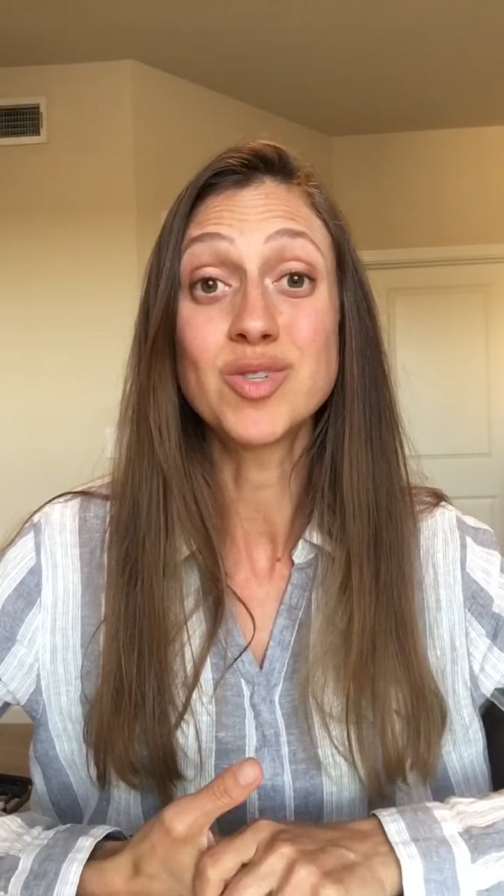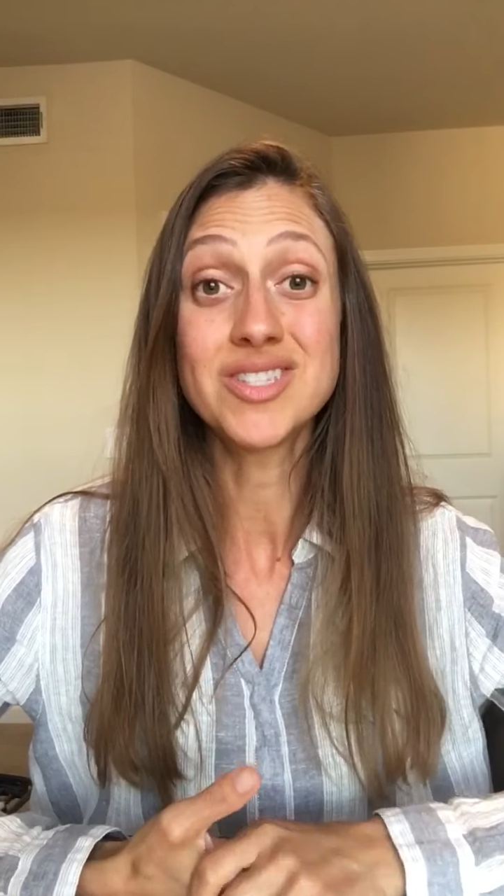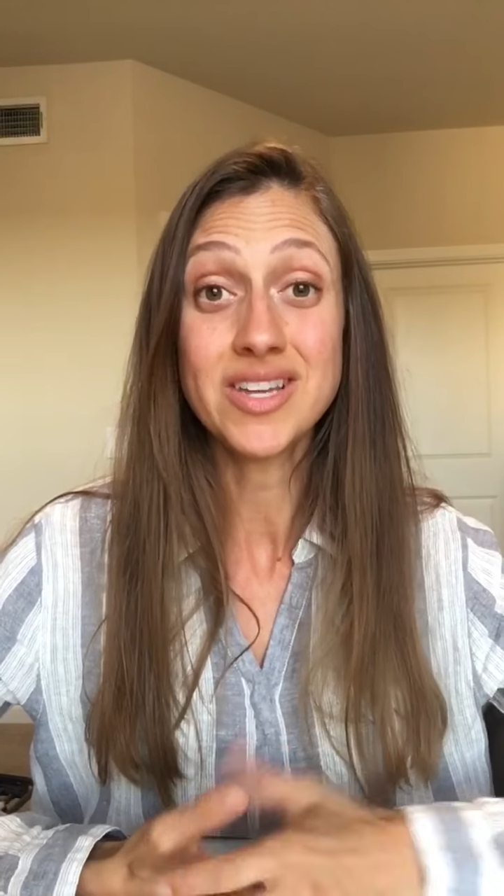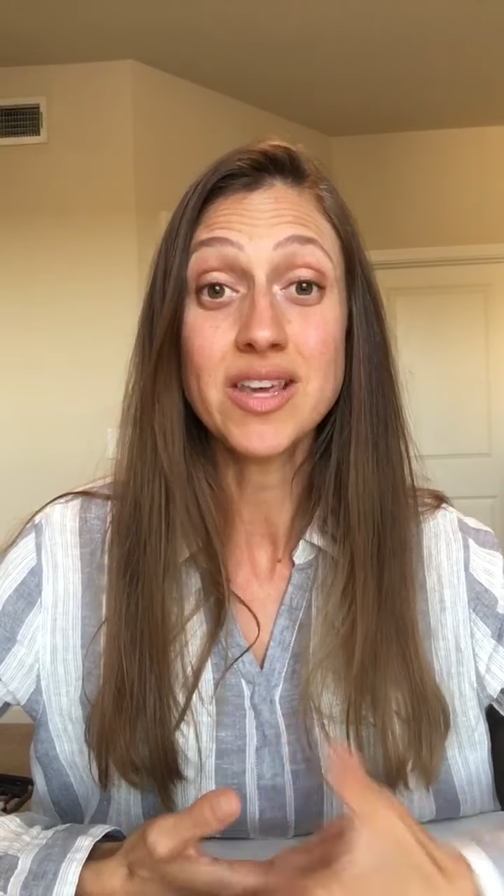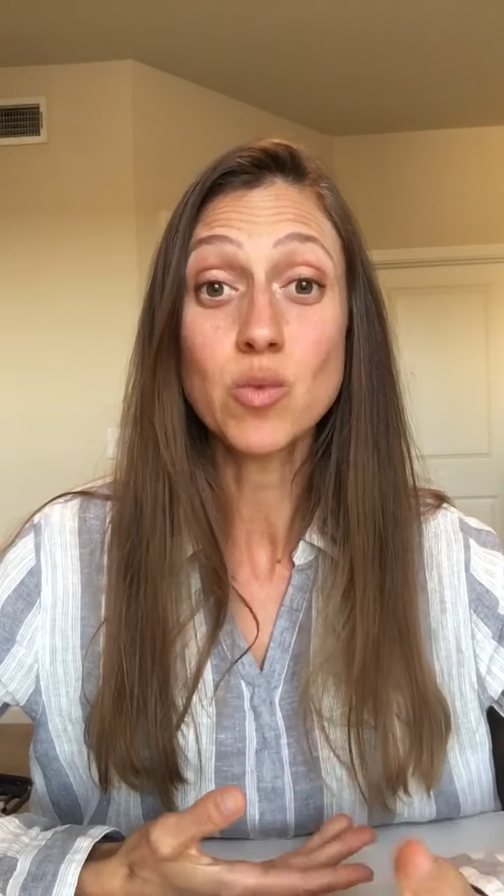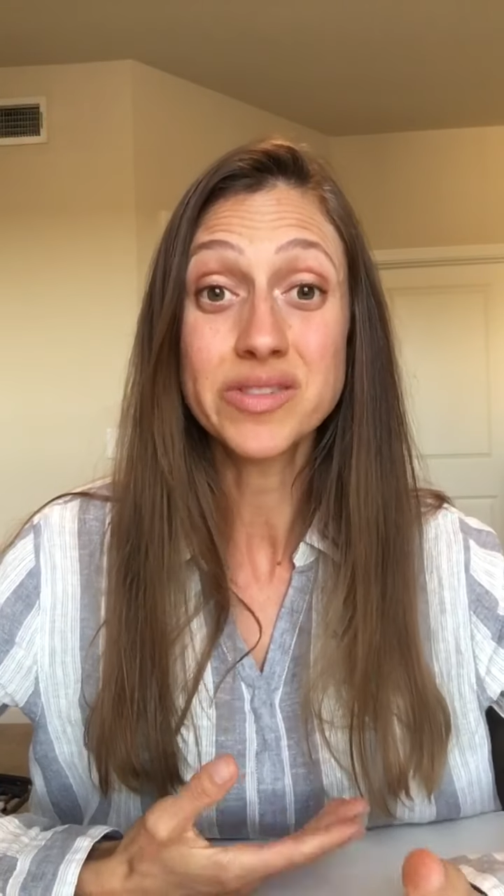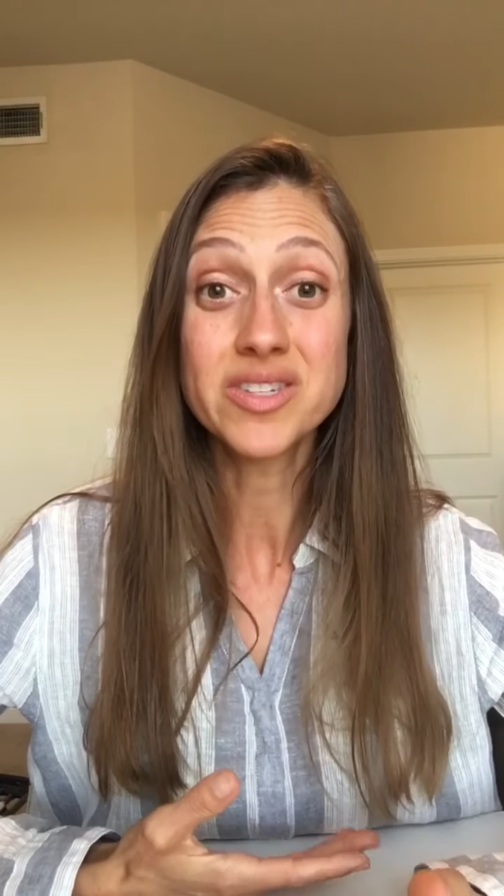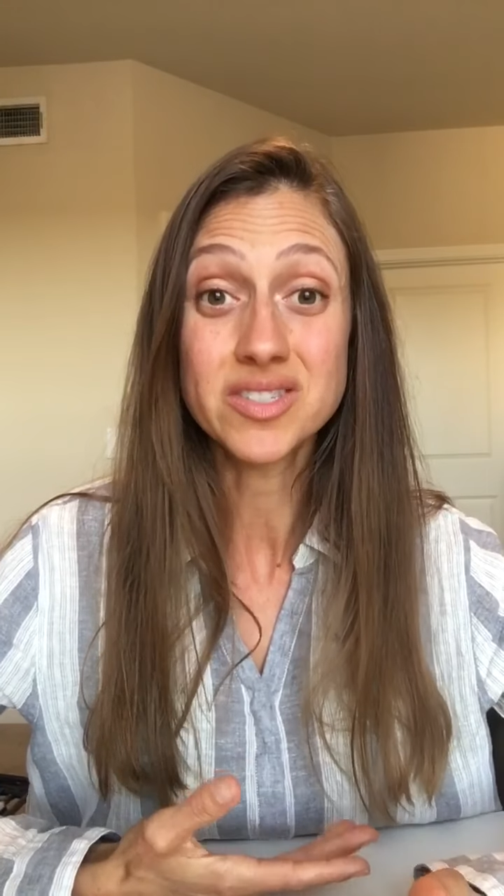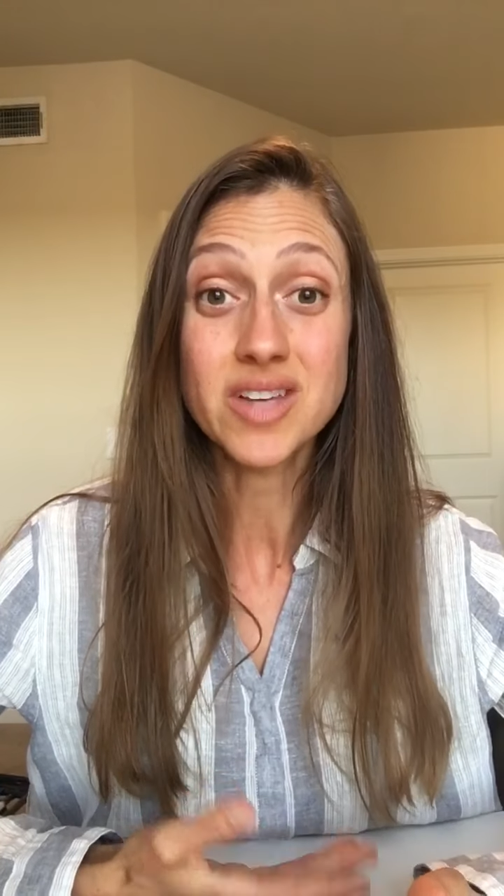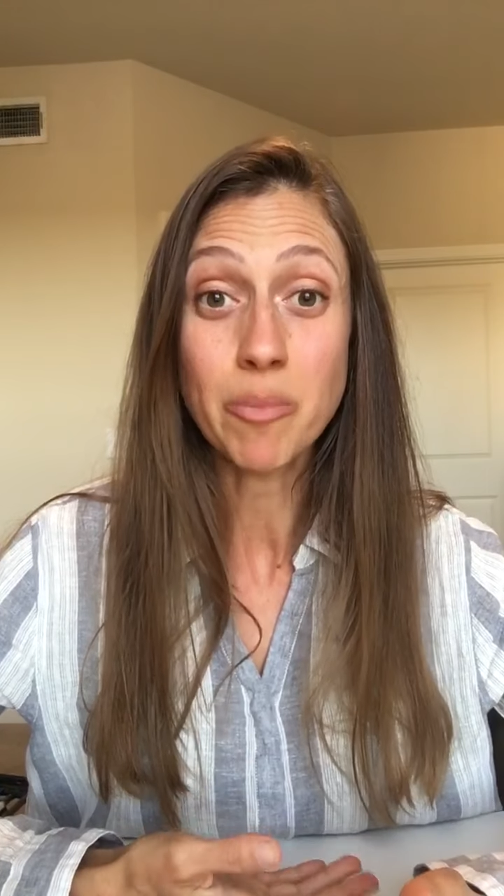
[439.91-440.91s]
sitting with
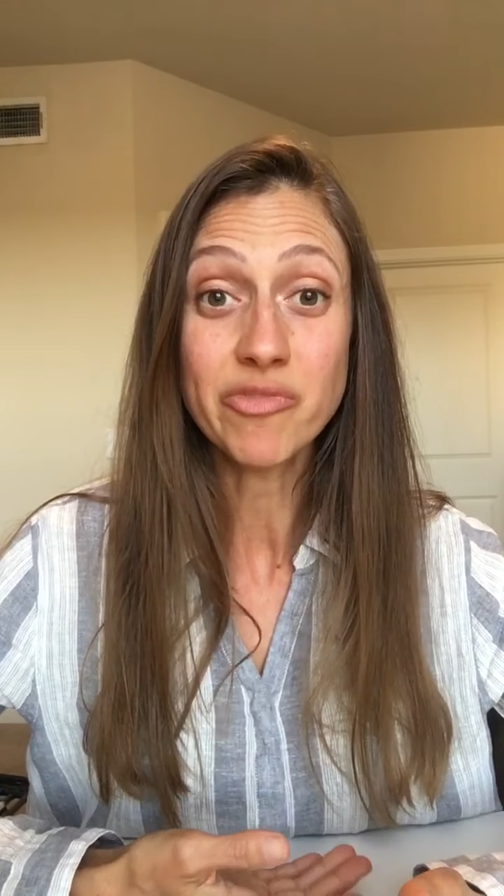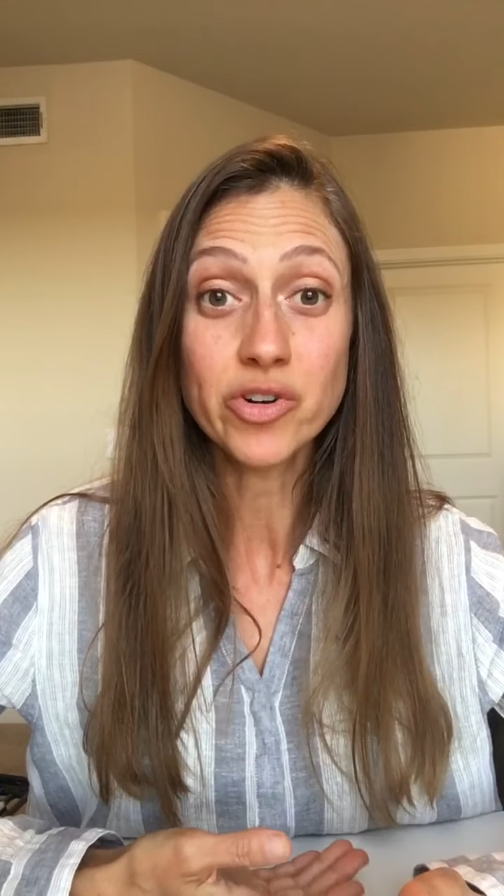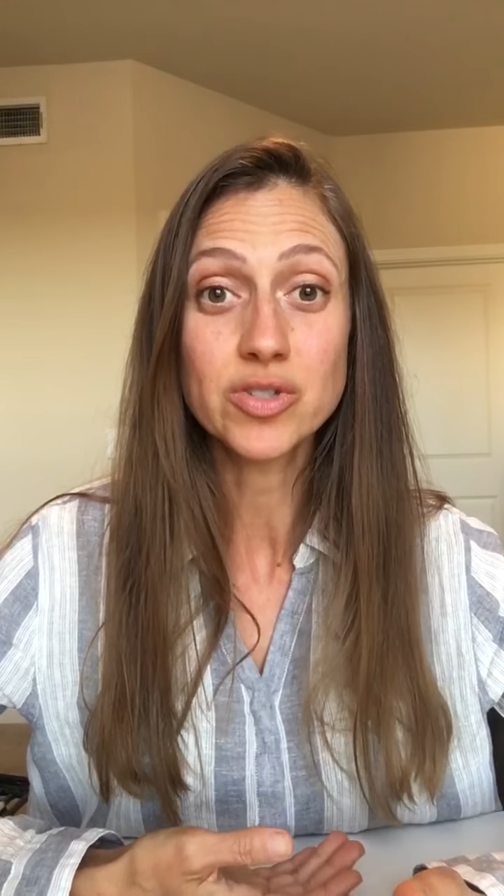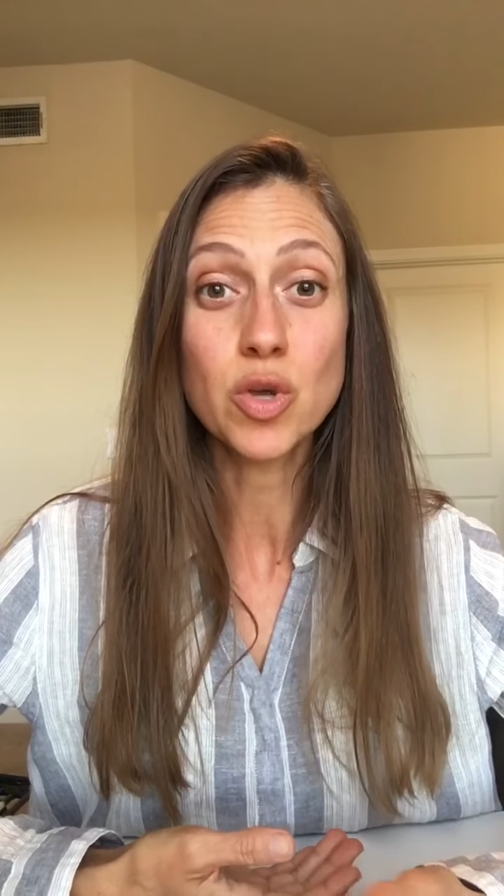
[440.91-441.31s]
discomfort.